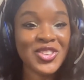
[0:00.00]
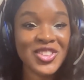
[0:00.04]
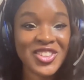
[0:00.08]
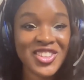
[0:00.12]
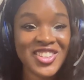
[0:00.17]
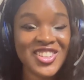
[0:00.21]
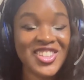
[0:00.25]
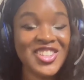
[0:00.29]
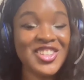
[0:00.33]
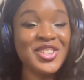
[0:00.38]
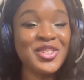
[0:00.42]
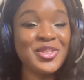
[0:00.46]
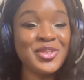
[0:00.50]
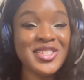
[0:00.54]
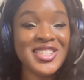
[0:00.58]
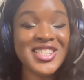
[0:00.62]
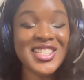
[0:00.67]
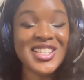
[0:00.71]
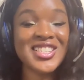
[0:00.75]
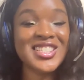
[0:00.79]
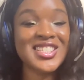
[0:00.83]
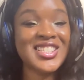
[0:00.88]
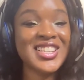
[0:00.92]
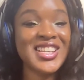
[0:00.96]
you
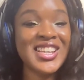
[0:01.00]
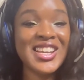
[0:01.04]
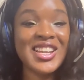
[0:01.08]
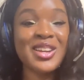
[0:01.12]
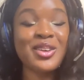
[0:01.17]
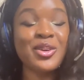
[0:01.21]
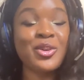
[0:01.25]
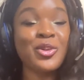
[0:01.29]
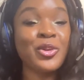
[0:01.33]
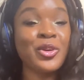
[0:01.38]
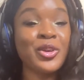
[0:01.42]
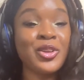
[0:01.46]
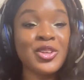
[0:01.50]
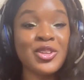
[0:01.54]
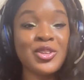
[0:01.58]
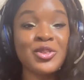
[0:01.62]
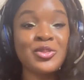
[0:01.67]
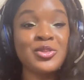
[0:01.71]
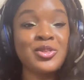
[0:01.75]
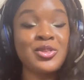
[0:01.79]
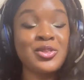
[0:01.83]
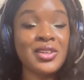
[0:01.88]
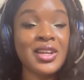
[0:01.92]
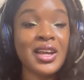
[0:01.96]
succeed or you
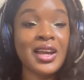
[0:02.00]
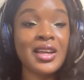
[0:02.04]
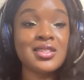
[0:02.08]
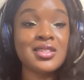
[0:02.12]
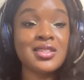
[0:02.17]
do not